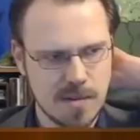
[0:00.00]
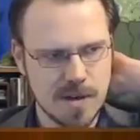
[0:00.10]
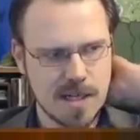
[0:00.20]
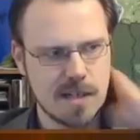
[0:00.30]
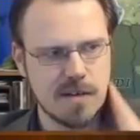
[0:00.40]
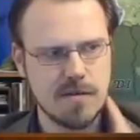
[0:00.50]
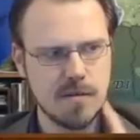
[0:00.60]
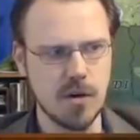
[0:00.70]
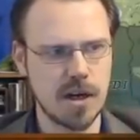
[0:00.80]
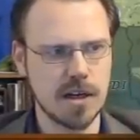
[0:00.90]
protect it
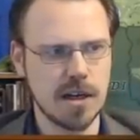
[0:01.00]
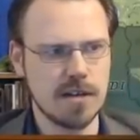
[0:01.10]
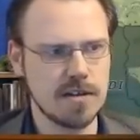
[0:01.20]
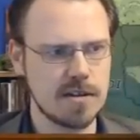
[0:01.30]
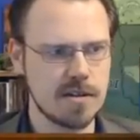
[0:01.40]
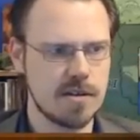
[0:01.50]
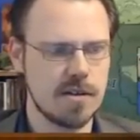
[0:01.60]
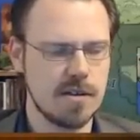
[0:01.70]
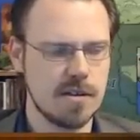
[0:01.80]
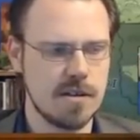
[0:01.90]
from crocodiles.
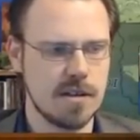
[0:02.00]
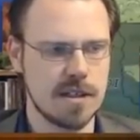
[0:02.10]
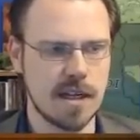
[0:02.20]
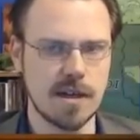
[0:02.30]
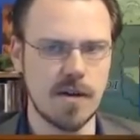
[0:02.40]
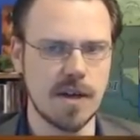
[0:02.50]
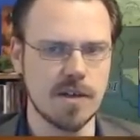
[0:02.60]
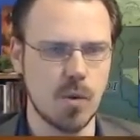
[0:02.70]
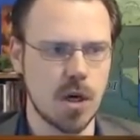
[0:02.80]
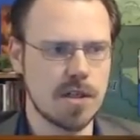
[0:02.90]
That's how
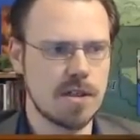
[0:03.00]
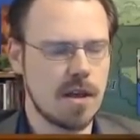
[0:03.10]
nature works.